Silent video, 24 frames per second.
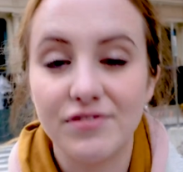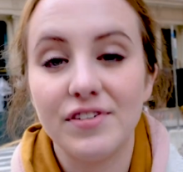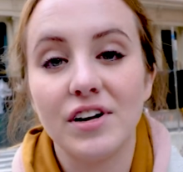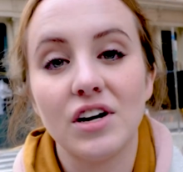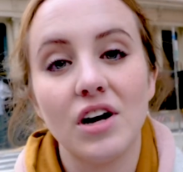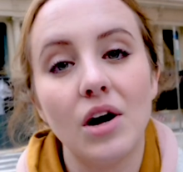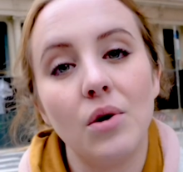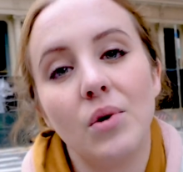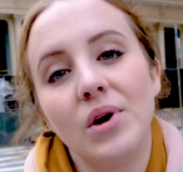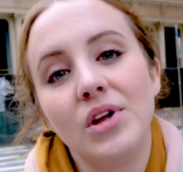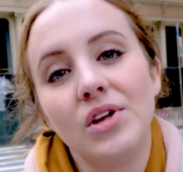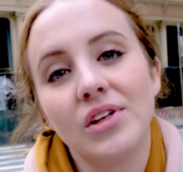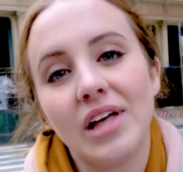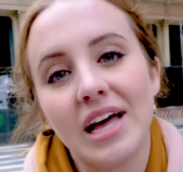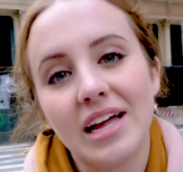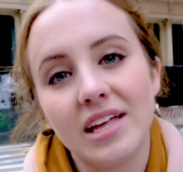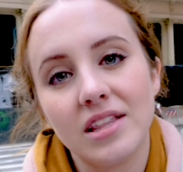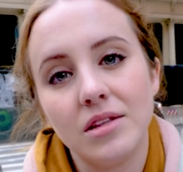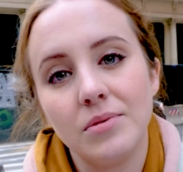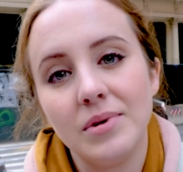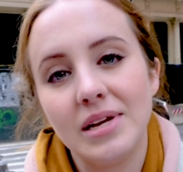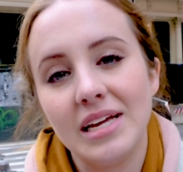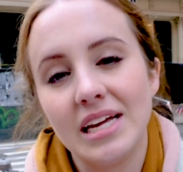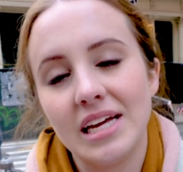figure out what you like
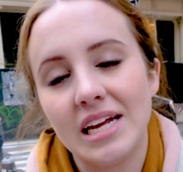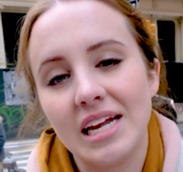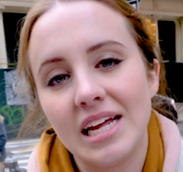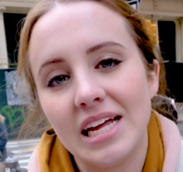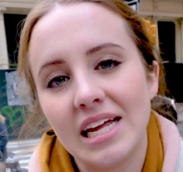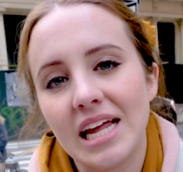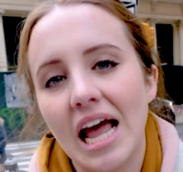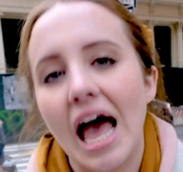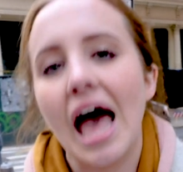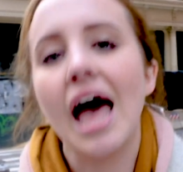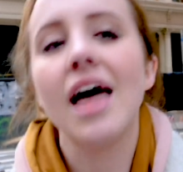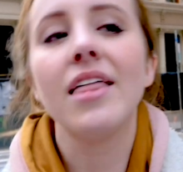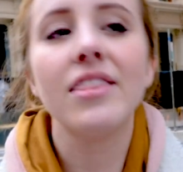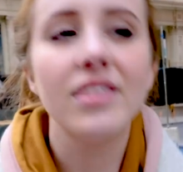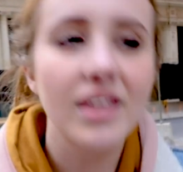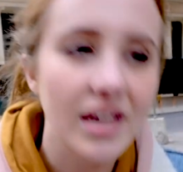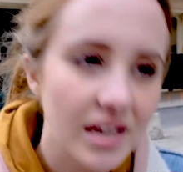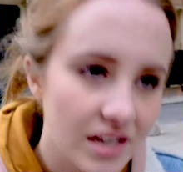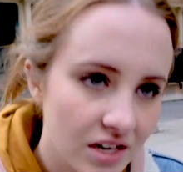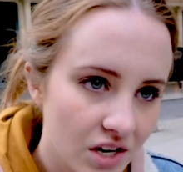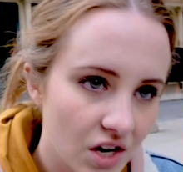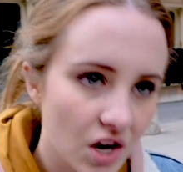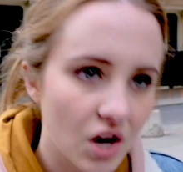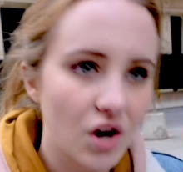in the beginning, and
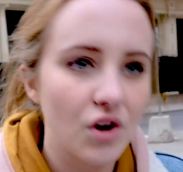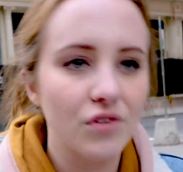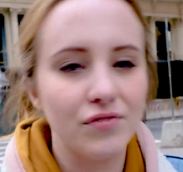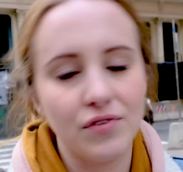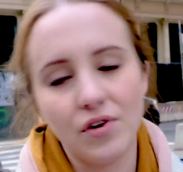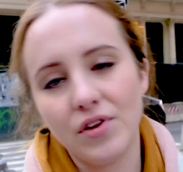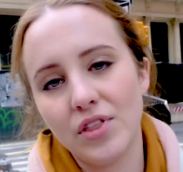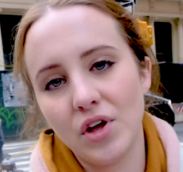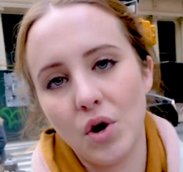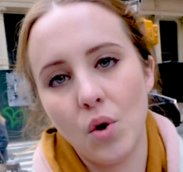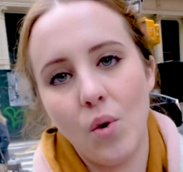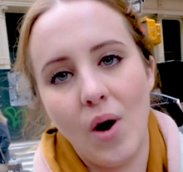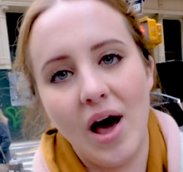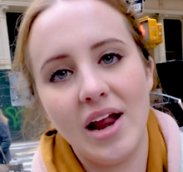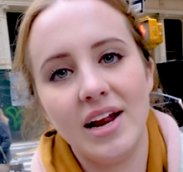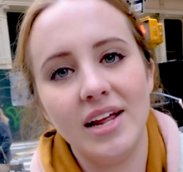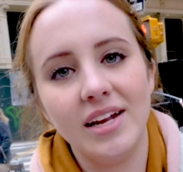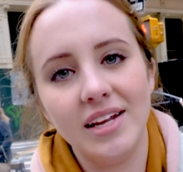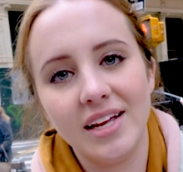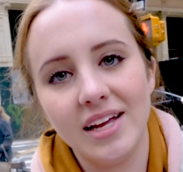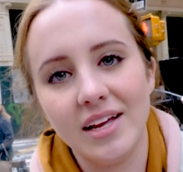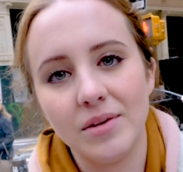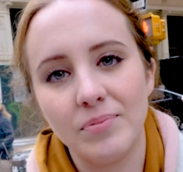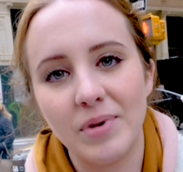then go for the quantity.